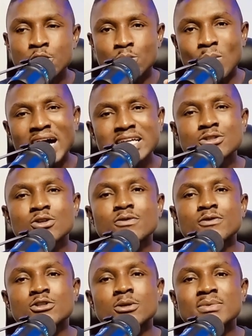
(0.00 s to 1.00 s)
You ask God
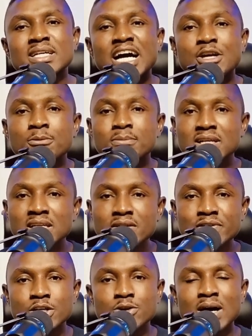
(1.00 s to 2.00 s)
for something and you believe
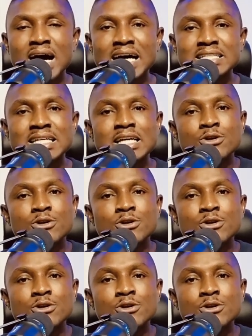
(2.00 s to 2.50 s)
it in your heart.